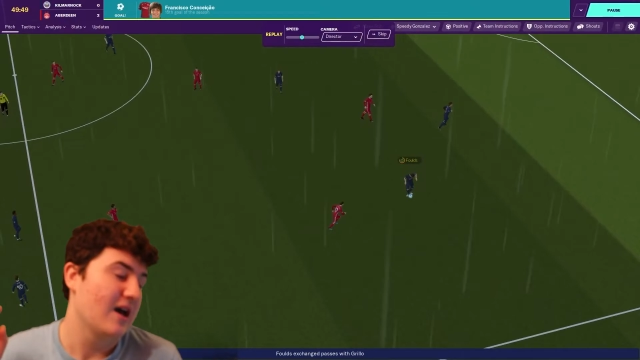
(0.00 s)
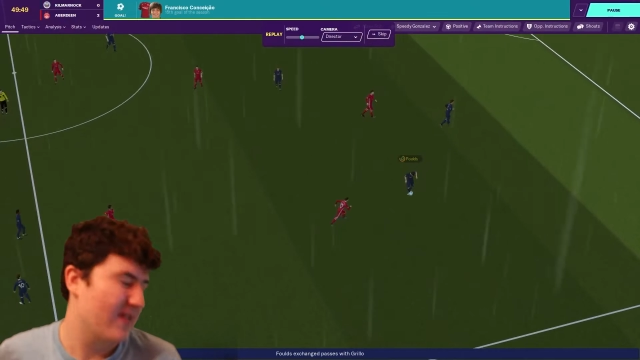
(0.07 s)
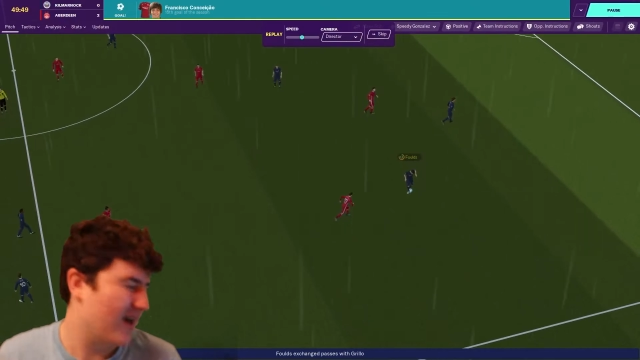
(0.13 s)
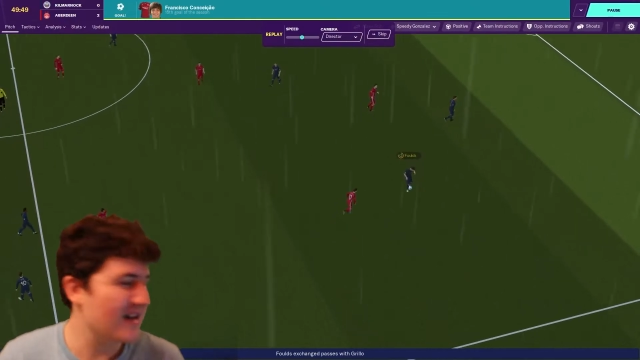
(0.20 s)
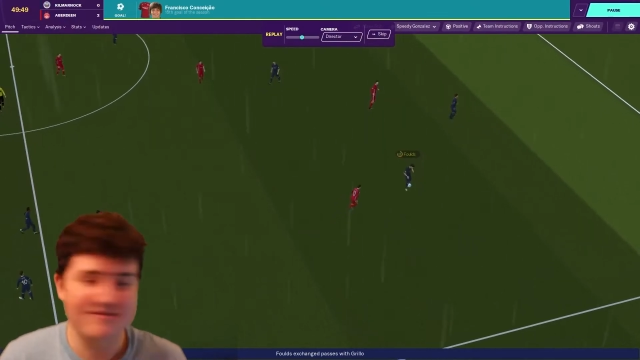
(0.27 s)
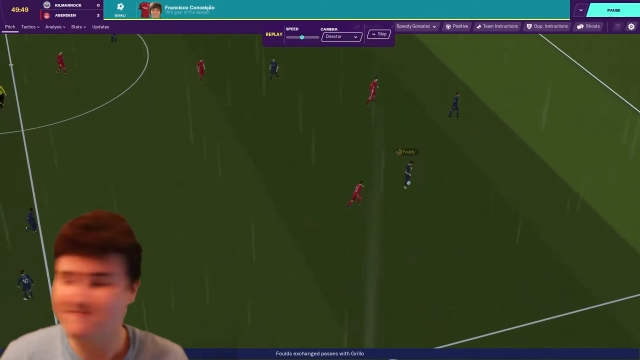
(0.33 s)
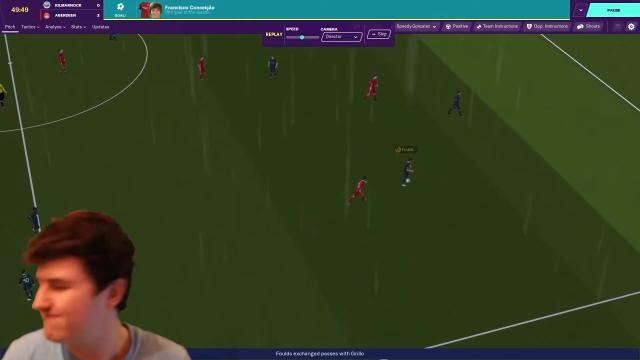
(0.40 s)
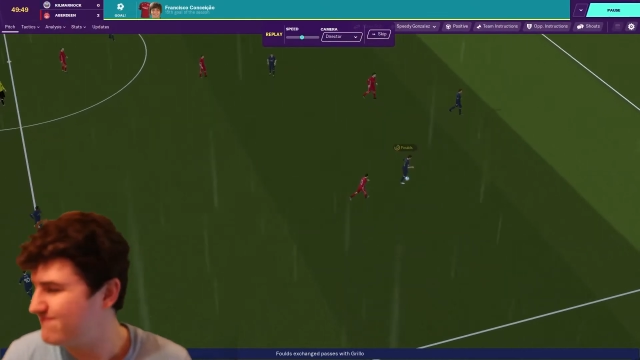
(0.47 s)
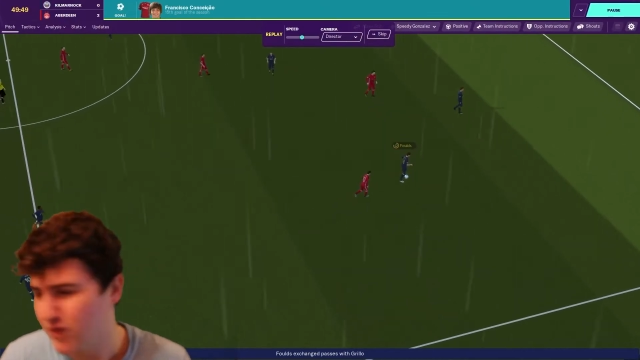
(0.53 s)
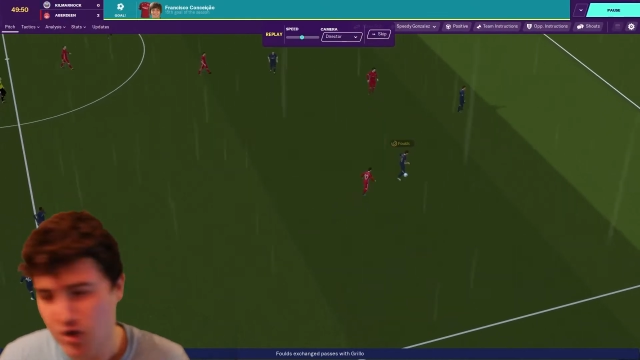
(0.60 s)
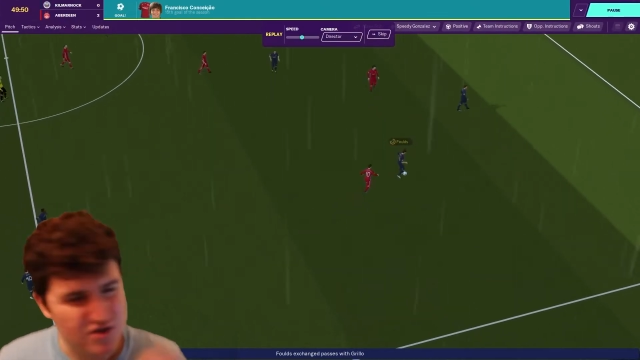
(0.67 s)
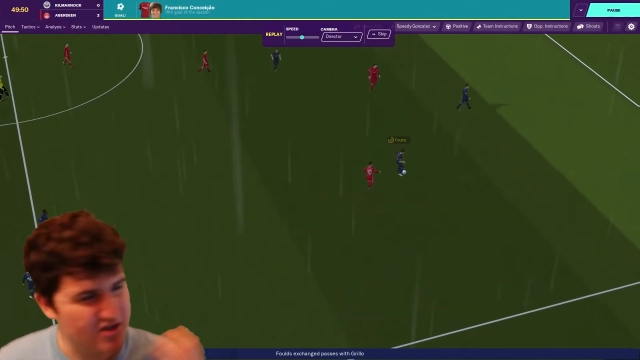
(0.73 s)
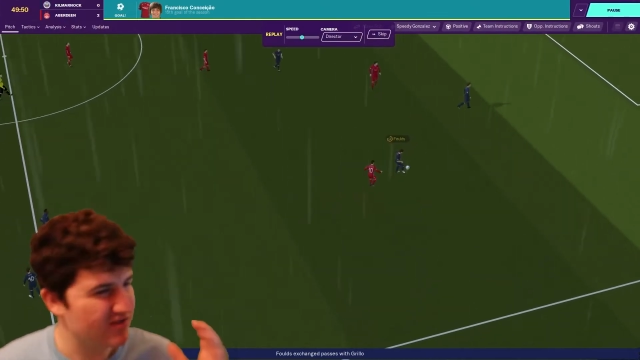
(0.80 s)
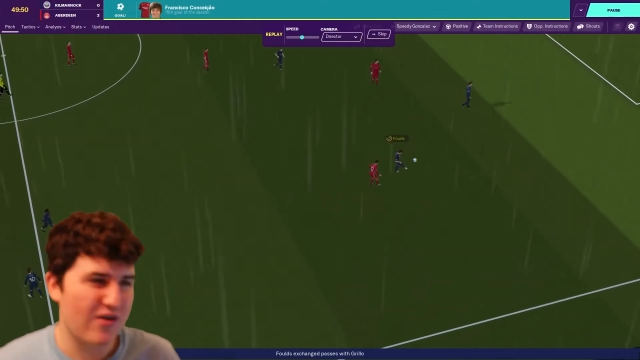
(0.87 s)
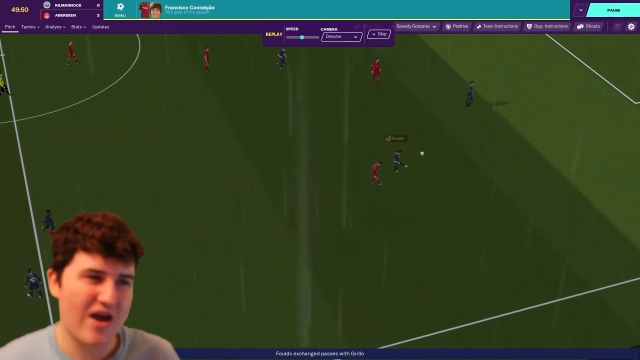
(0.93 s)
That
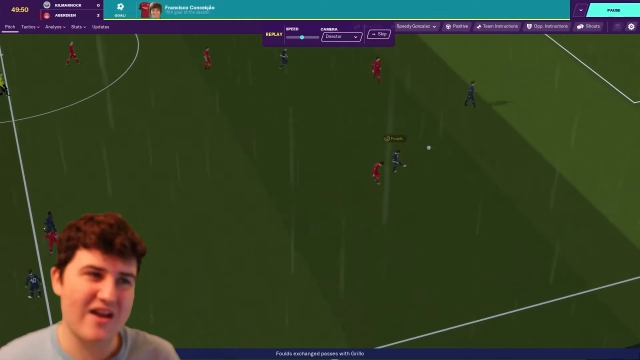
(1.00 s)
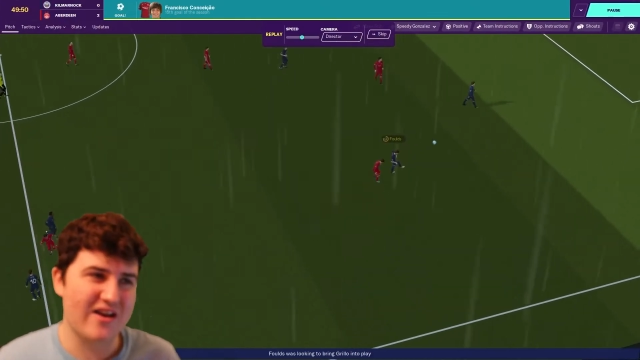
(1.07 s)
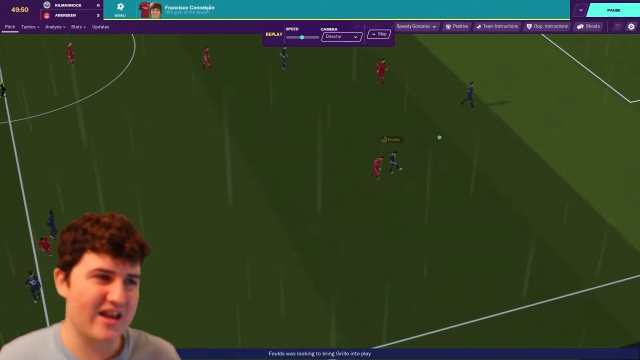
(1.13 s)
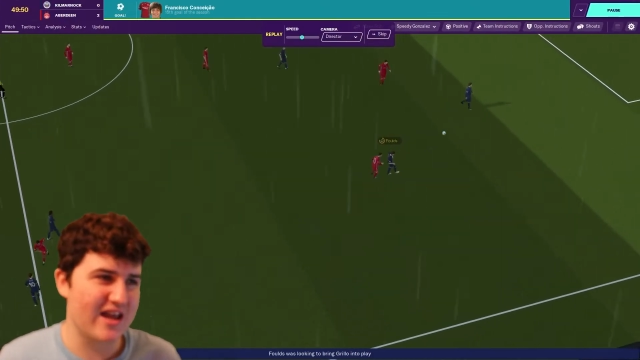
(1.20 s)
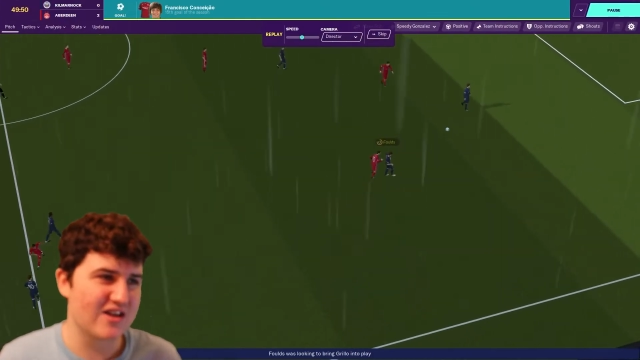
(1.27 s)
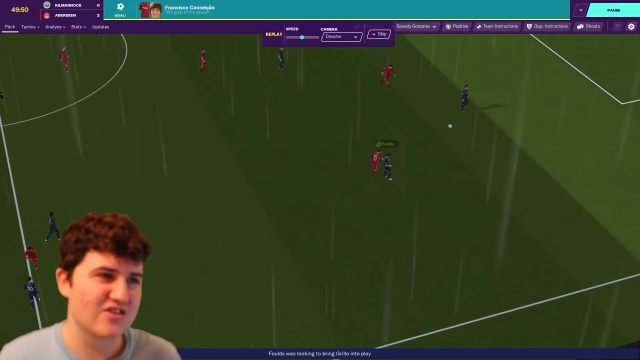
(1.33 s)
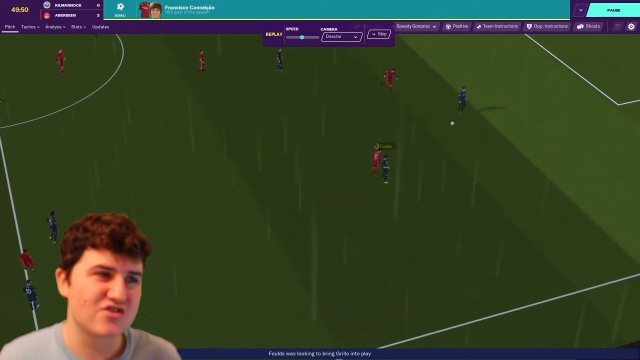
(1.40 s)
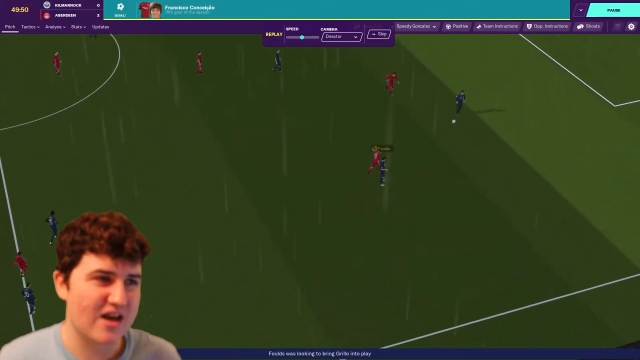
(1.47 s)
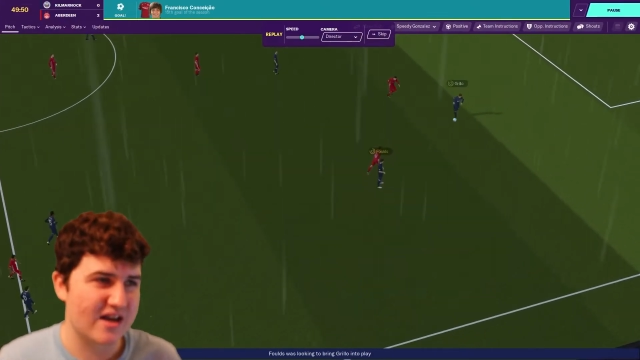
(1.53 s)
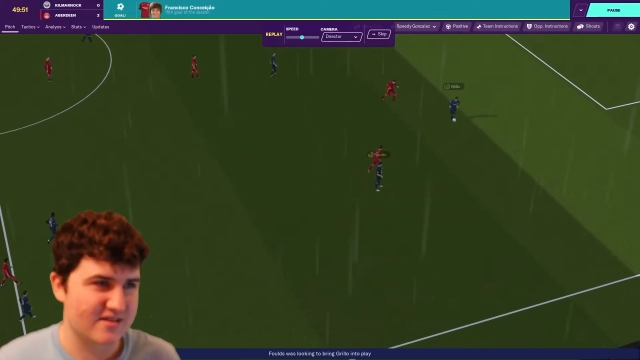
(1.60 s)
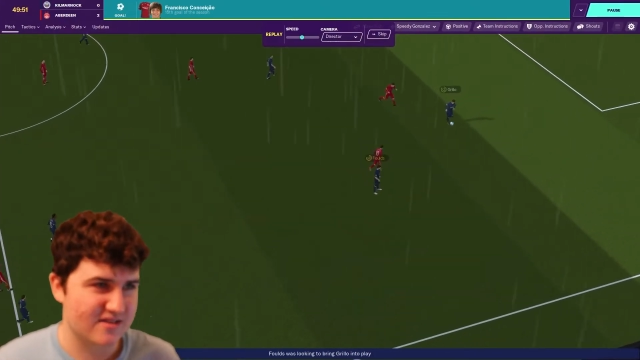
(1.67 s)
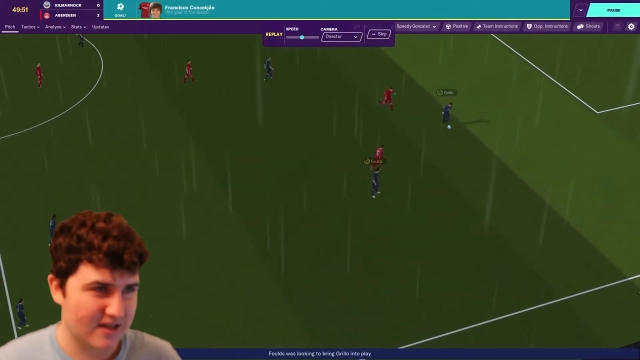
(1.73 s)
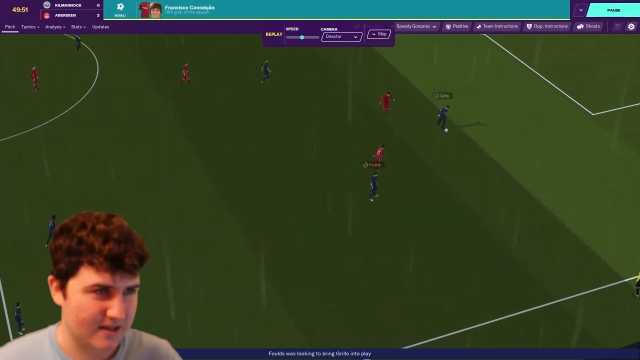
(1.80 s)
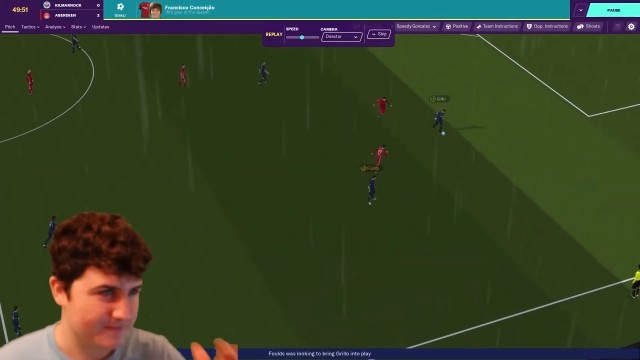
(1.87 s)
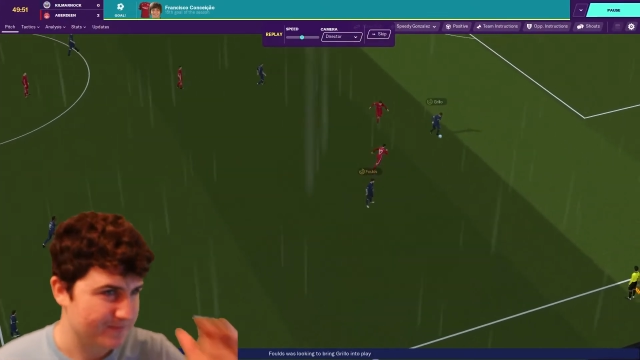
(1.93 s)
was very
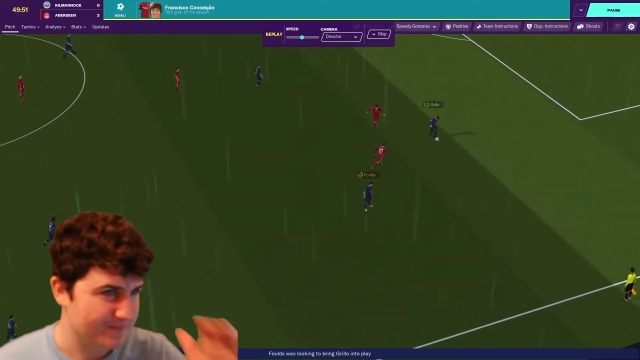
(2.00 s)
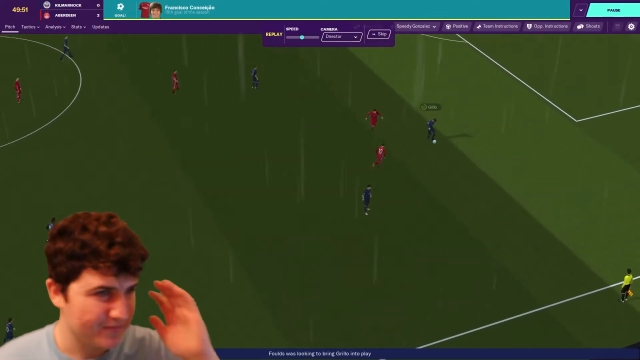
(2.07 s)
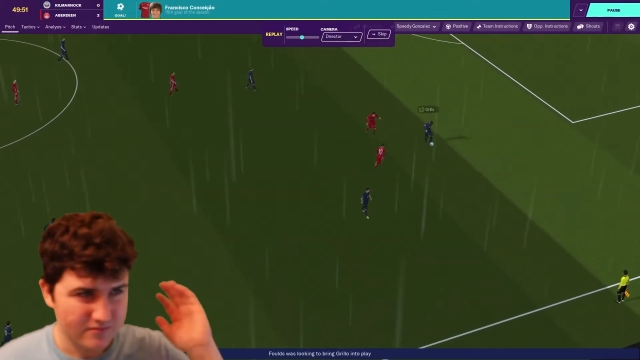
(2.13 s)
interesting.